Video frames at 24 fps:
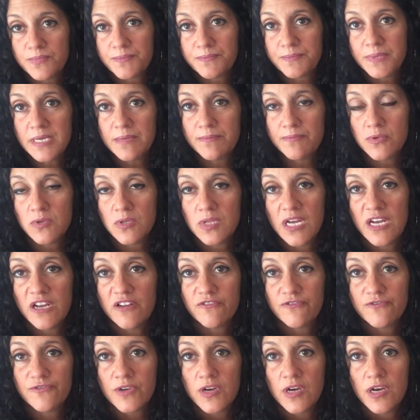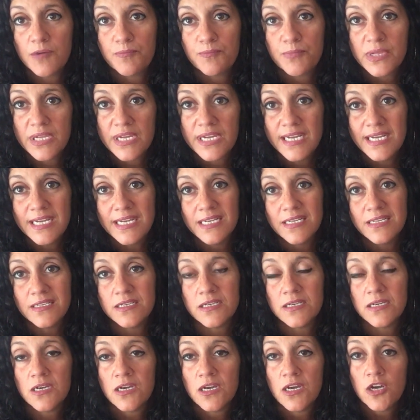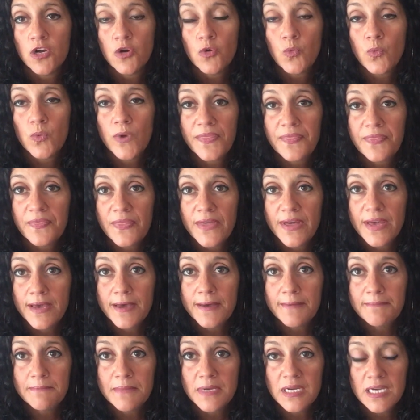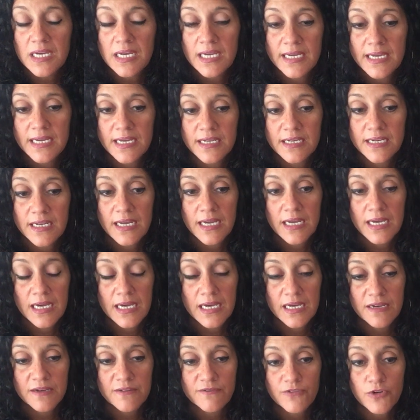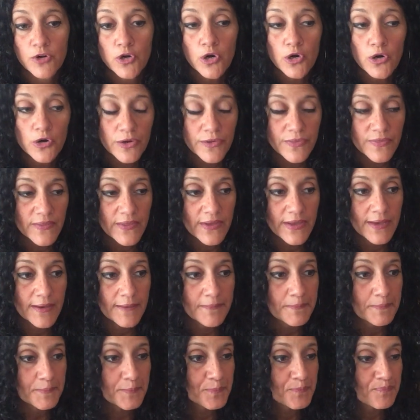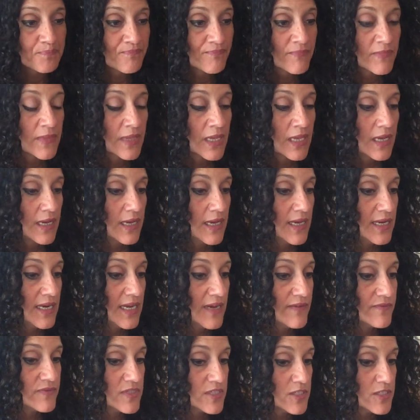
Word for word: People have uh, played with them and have hurt them and have